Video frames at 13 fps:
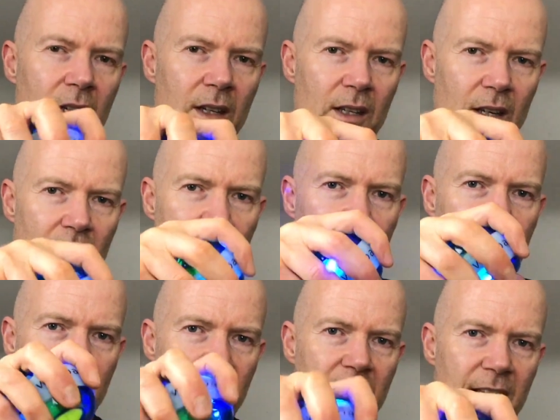Now here's
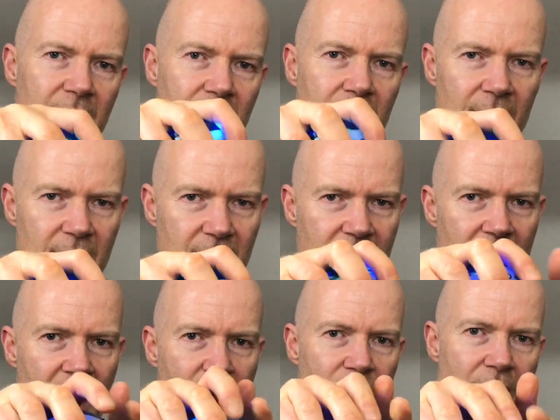the key. As I
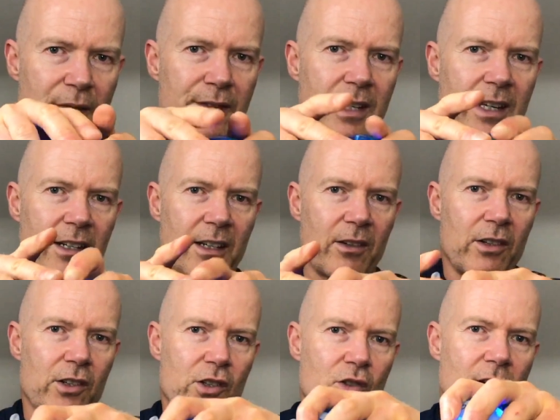say, I'm left-handed. I'm going
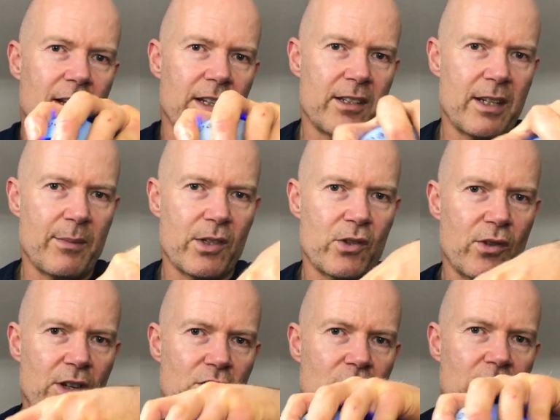to just try this
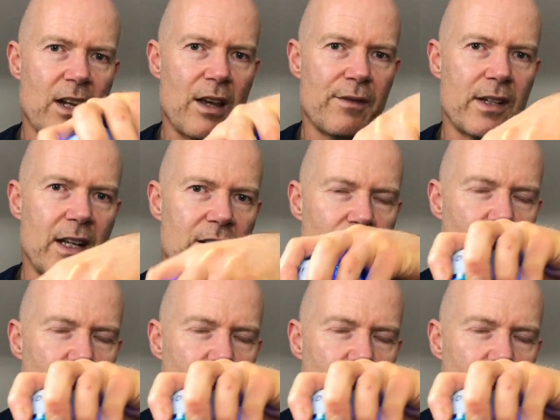demonstration in left hand.